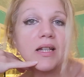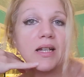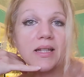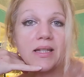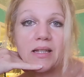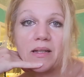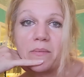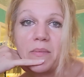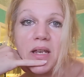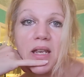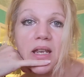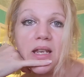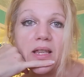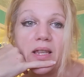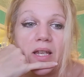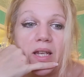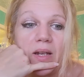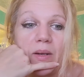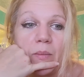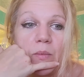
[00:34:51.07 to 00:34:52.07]
last time I ate
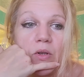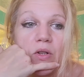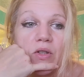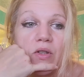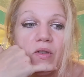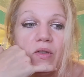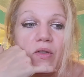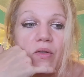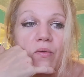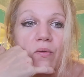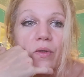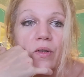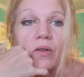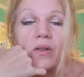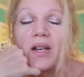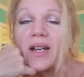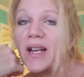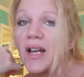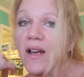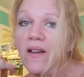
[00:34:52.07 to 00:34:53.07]
the hamburgers on the grill,
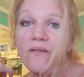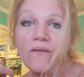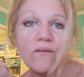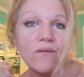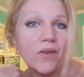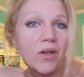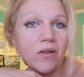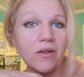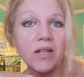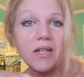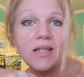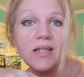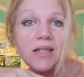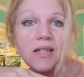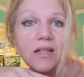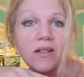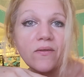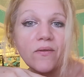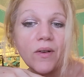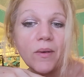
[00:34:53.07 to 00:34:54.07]
I got very
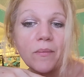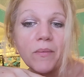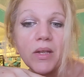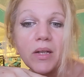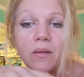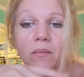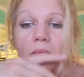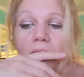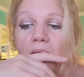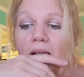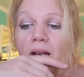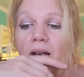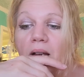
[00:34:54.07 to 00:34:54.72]
sick from them.